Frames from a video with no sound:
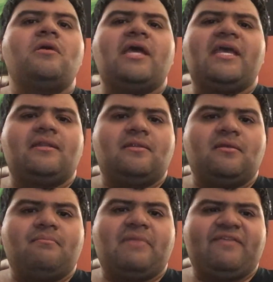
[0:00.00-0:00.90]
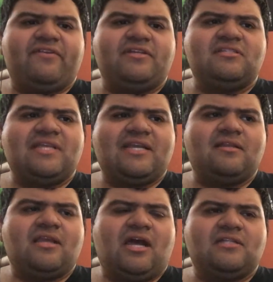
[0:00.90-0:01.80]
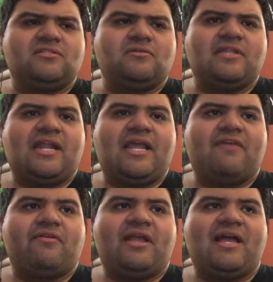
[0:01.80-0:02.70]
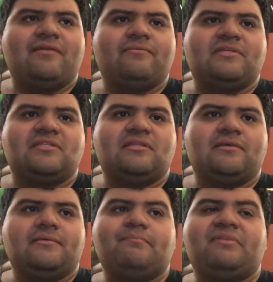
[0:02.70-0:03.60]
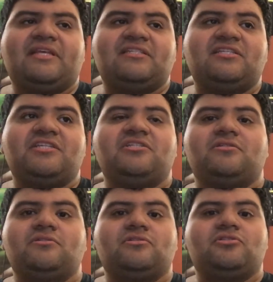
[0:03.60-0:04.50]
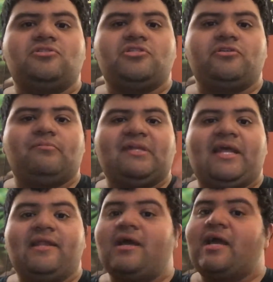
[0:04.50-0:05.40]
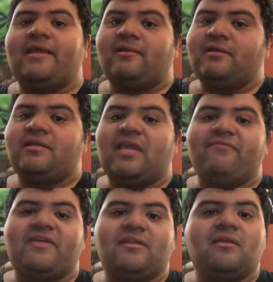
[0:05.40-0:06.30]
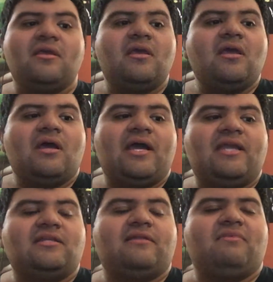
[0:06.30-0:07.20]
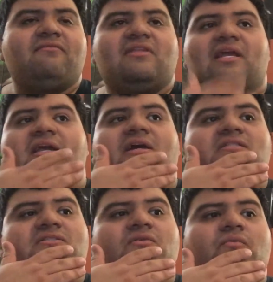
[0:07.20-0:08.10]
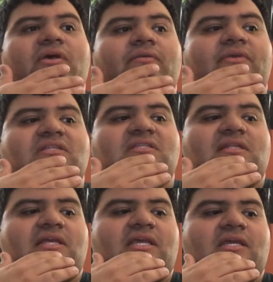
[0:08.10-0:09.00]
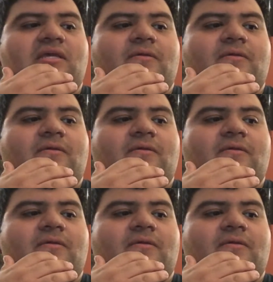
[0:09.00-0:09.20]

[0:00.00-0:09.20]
and my very second console that I ever had was the PlayStation 2, but I ended up giving that console away recently,